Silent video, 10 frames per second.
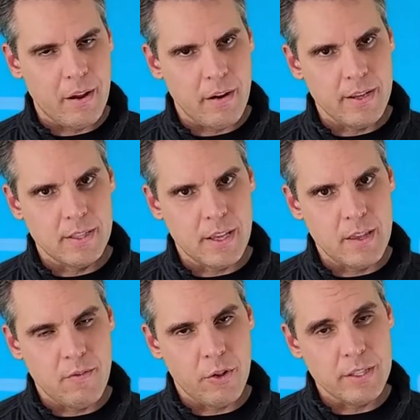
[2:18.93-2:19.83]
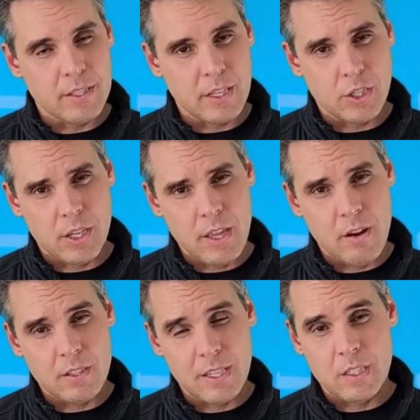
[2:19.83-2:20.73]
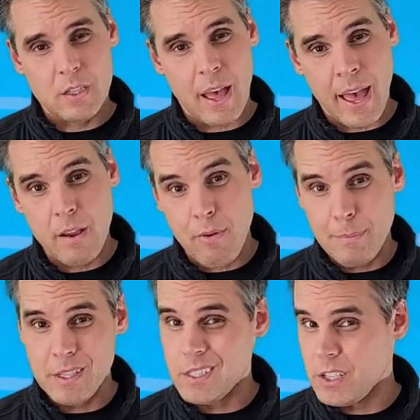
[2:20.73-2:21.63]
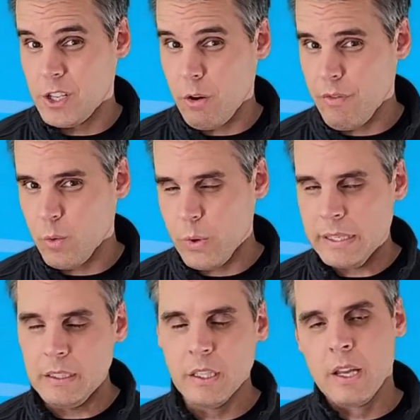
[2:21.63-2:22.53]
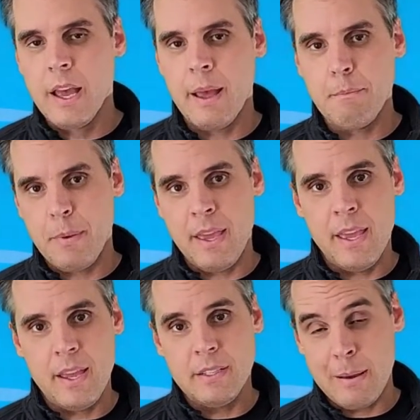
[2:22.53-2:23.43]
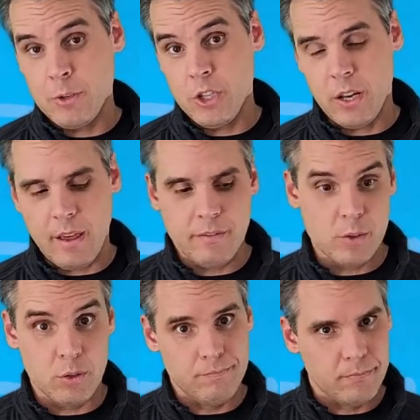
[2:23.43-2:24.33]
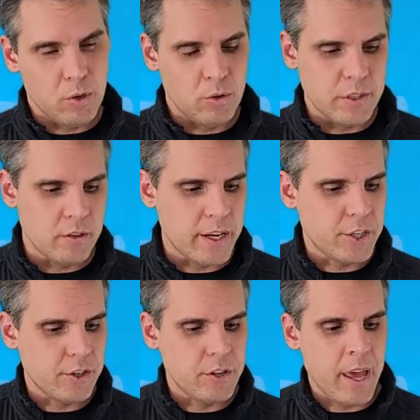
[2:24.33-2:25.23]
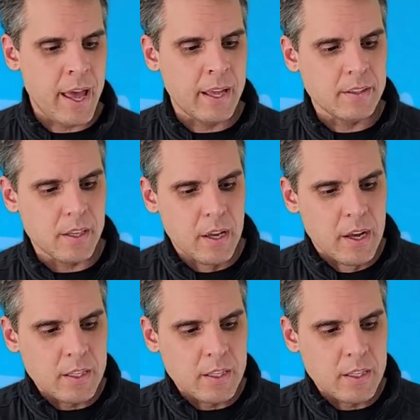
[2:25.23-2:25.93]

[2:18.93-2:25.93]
periods and you've got the stitching there, it tends to A, rub the stitching off the wheel, and B, damage your gloves or cause irritation on your hands.